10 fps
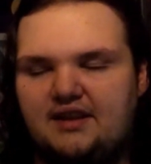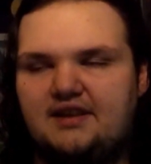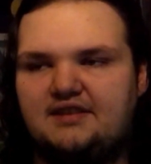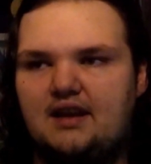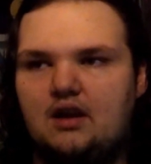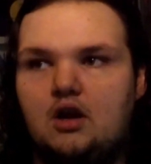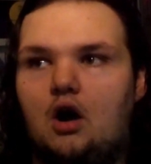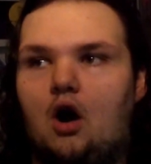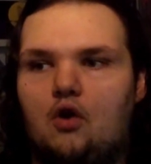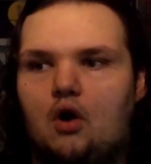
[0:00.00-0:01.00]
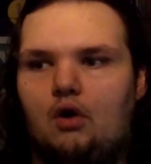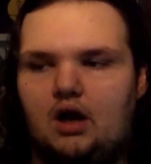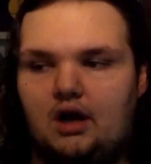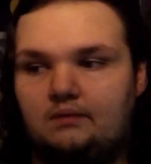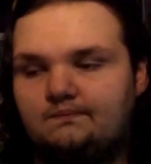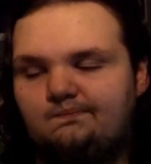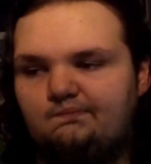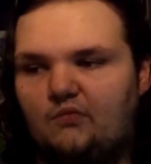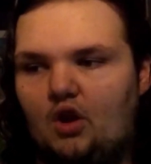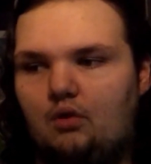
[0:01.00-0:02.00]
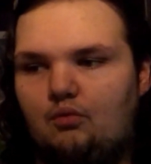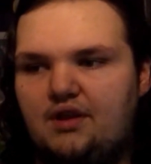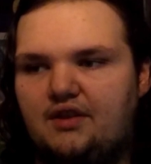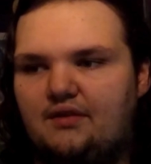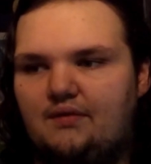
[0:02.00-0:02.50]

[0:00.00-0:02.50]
And he said, oh no, we